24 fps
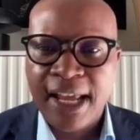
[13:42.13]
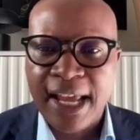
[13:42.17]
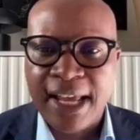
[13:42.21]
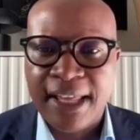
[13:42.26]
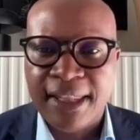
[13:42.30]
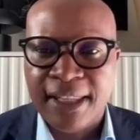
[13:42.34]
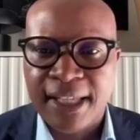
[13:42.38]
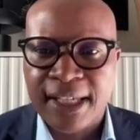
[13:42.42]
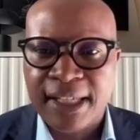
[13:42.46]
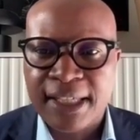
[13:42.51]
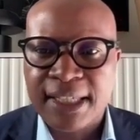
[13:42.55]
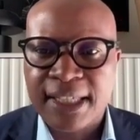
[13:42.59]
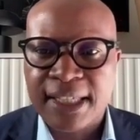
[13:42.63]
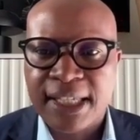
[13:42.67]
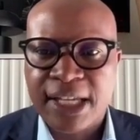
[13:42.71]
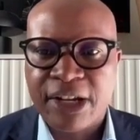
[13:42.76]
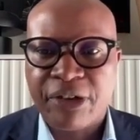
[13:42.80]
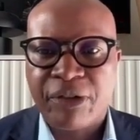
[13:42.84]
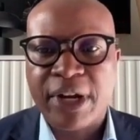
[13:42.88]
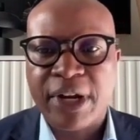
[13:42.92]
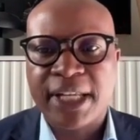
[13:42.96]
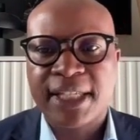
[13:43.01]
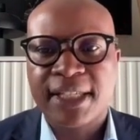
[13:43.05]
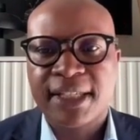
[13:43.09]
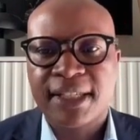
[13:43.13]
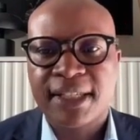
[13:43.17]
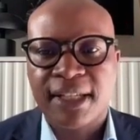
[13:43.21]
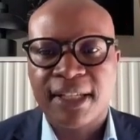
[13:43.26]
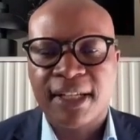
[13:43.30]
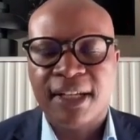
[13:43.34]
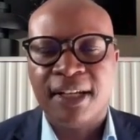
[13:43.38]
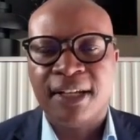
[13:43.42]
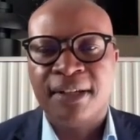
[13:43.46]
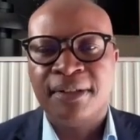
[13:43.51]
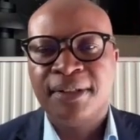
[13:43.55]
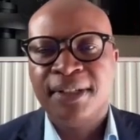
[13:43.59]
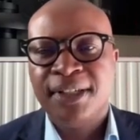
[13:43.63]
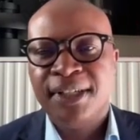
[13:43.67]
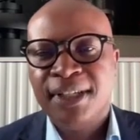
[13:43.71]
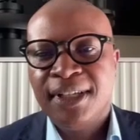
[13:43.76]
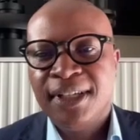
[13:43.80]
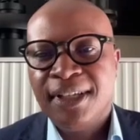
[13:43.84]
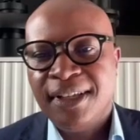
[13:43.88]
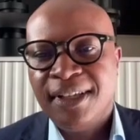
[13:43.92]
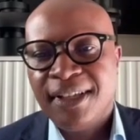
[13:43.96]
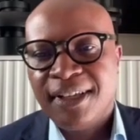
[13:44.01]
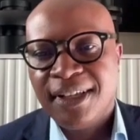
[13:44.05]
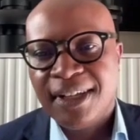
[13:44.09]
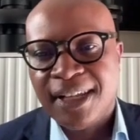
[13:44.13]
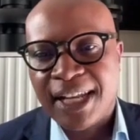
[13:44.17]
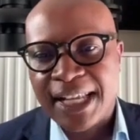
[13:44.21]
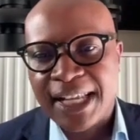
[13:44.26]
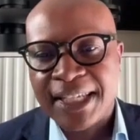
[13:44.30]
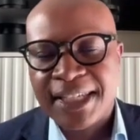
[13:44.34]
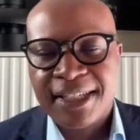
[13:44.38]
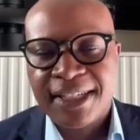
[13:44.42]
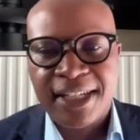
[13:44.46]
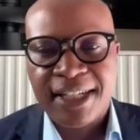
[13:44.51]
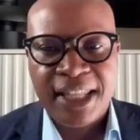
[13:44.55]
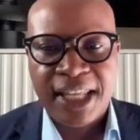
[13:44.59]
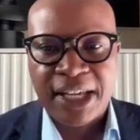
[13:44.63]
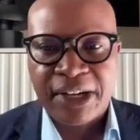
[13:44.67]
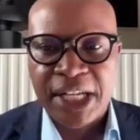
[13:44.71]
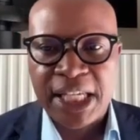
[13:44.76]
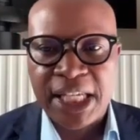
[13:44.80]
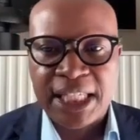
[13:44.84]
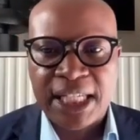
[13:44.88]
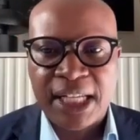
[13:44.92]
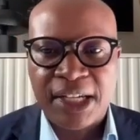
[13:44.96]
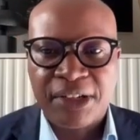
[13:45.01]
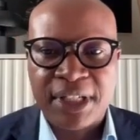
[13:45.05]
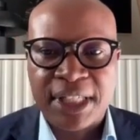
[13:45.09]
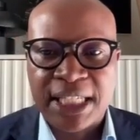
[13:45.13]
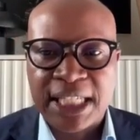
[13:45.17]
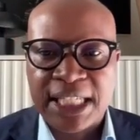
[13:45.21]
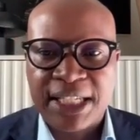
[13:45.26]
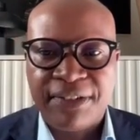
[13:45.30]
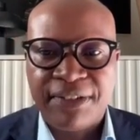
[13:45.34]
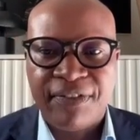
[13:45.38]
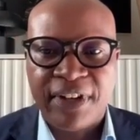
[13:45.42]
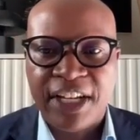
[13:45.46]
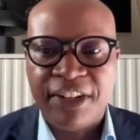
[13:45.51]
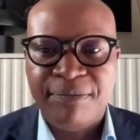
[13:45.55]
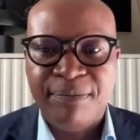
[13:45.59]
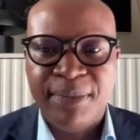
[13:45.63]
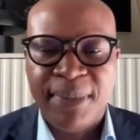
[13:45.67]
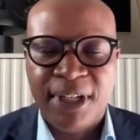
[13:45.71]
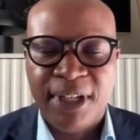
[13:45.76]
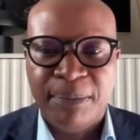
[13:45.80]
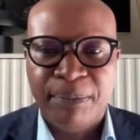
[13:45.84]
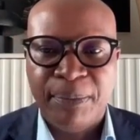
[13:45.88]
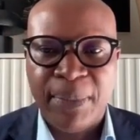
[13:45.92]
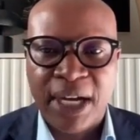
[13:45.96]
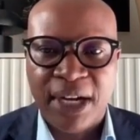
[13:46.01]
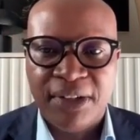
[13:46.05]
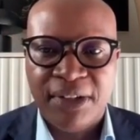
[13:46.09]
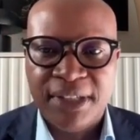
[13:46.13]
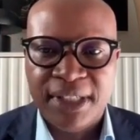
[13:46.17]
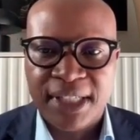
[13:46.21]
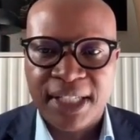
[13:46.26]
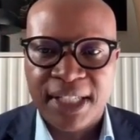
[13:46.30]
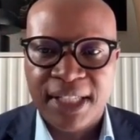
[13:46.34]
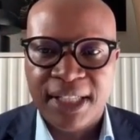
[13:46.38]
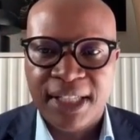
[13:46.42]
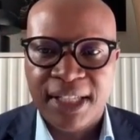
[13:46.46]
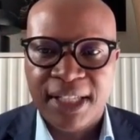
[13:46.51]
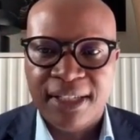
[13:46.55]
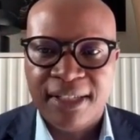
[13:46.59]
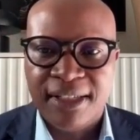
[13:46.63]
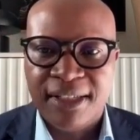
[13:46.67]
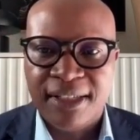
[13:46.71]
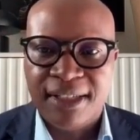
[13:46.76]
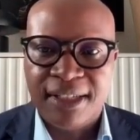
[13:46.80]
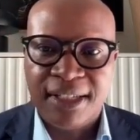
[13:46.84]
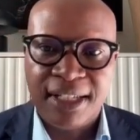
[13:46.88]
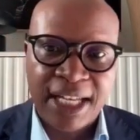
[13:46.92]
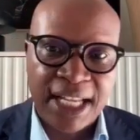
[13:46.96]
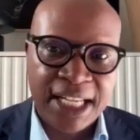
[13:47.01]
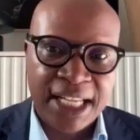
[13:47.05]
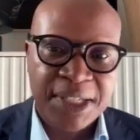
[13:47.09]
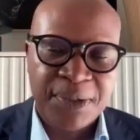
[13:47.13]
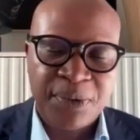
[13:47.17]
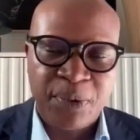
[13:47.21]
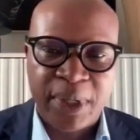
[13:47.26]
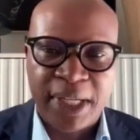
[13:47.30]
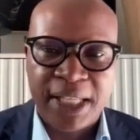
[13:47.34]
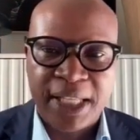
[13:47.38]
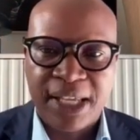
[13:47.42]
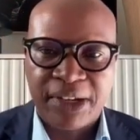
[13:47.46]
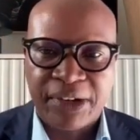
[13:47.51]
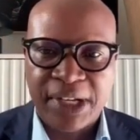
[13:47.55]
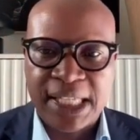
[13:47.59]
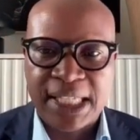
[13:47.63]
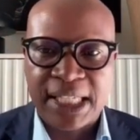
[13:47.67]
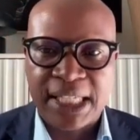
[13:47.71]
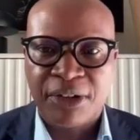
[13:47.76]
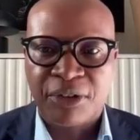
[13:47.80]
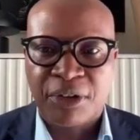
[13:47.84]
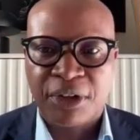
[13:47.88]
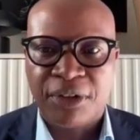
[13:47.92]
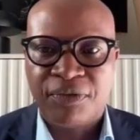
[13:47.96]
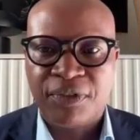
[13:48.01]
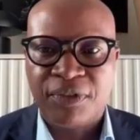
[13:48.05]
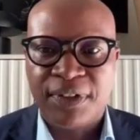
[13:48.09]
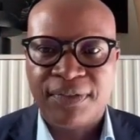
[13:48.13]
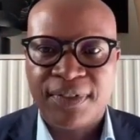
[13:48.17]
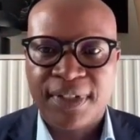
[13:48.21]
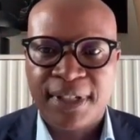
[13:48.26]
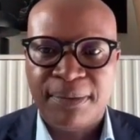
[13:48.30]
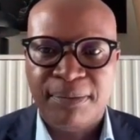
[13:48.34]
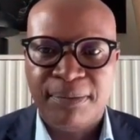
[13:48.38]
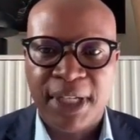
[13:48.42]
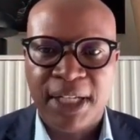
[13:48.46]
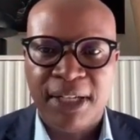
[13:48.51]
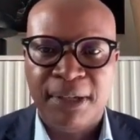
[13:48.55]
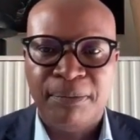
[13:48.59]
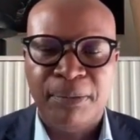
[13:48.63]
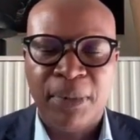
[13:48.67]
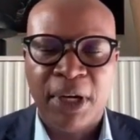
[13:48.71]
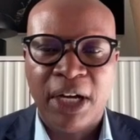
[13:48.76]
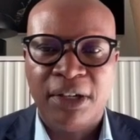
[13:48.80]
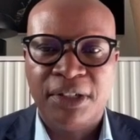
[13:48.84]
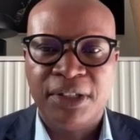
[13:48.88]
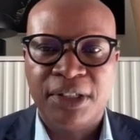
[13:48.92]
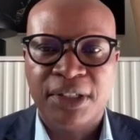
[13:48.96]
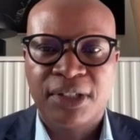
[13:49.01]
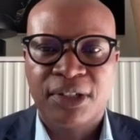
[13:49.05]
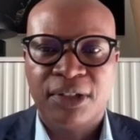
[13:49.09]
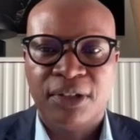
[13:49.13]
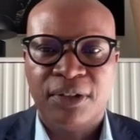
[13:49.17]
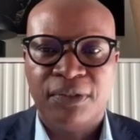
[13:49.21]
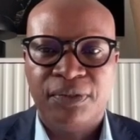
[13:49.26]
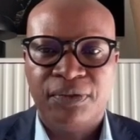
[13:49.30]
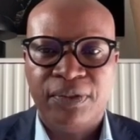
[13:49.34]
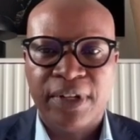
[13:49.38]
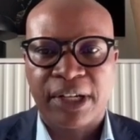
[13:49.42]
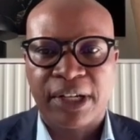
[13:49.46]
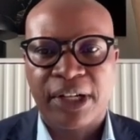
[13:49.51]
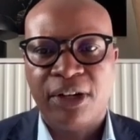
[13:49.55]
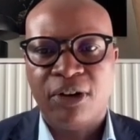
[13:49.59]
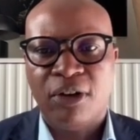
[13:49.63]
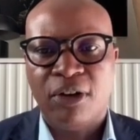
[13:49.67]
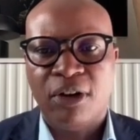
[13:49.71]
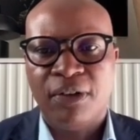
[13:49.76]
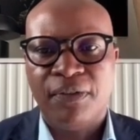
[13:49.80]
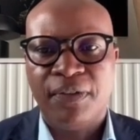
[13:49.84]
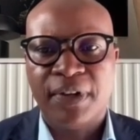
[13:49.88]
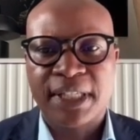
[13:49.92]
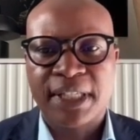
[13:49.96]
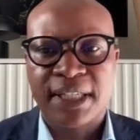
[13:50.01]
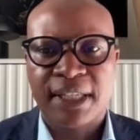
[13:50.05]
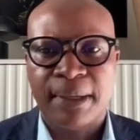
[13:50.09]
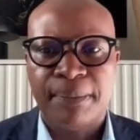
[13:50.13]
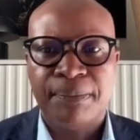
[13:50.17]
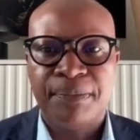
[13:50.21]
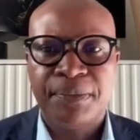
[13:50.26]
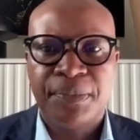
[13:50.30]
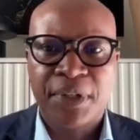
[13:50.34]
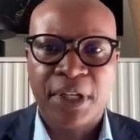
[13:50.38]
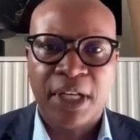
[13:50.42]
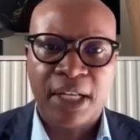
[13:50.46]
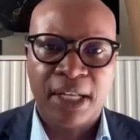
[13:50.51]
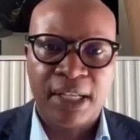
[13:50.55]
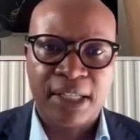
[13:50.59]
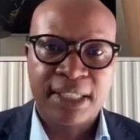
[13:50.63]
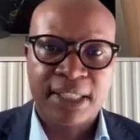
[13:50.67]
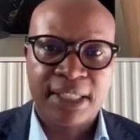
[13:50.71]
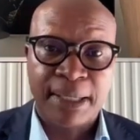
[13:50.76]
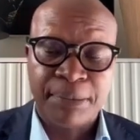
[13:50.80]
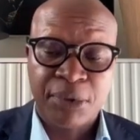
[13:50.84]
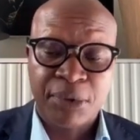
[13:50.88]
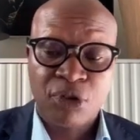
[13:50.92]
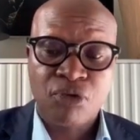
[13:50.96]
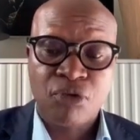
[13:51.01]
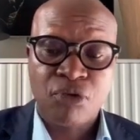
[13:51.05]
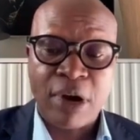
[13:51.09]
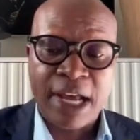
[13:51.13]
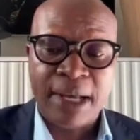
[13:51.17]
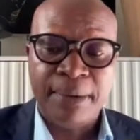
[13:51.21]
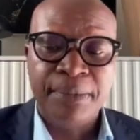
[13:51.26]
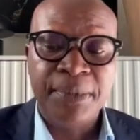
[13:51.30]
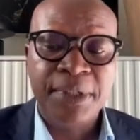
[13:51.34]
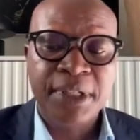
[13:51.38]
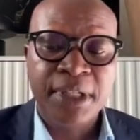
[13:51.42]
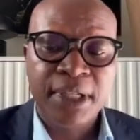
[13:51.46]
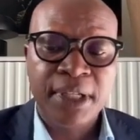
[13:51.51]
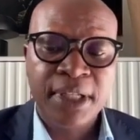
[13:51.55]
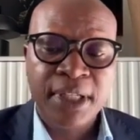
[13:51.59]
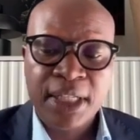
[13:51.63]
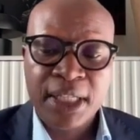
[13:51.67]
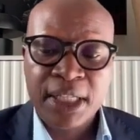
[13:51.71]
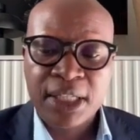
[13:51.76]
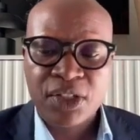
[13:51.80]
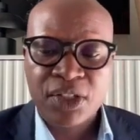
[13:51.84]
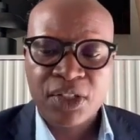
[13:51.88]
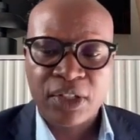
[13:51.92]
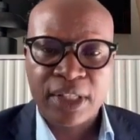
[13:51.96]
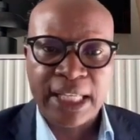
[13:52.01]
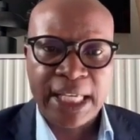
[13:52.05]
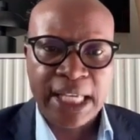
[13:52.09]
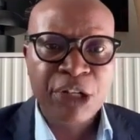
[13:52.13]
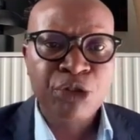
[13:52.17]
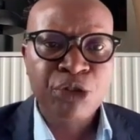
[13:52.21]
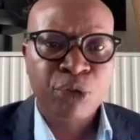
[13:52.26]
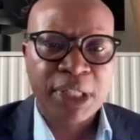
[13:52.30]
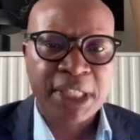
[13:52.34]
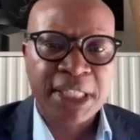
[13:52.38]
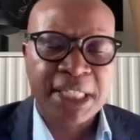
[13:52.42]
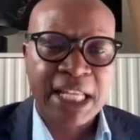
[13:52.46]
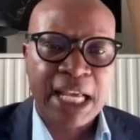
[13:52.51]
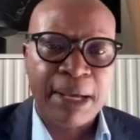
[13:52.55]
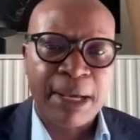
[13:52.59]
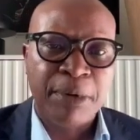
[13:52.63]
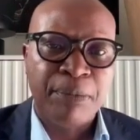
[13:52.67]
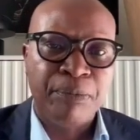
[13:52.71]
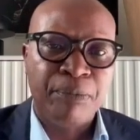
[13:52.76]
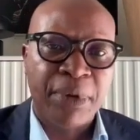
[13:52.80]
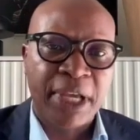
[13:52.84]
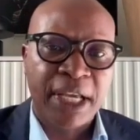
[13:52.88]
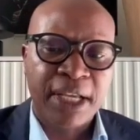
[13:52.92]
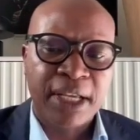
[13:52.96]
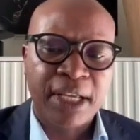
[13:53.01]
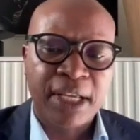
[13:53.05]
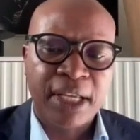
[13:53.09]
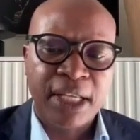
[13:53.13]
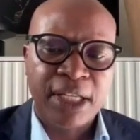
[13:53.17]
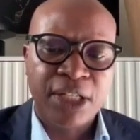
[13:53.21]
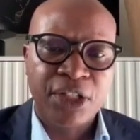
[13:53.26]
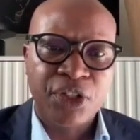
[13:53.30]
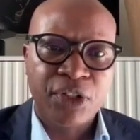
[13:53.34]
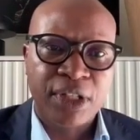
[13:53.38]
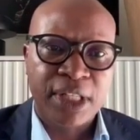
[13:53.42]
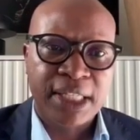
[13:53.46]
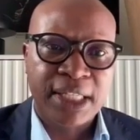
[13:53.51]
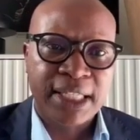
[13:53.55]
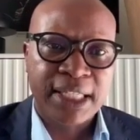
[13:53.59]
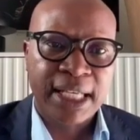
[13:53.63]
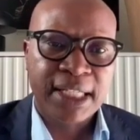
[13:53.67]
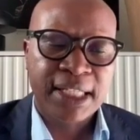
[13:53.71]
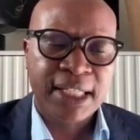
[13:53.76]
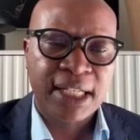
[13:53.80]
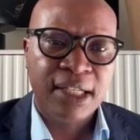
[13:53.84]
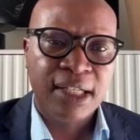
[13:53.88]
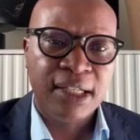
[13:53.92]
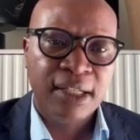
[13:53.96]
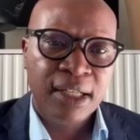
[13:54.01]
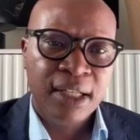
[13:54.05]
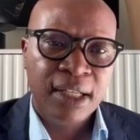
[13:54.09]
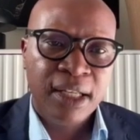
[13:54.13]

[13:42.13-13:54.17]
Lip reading: And then Sirius, last year they raised 165 million pounds, and then last week they raised 150 million pounds. So very subscribed. So the interest is coming back into the sector.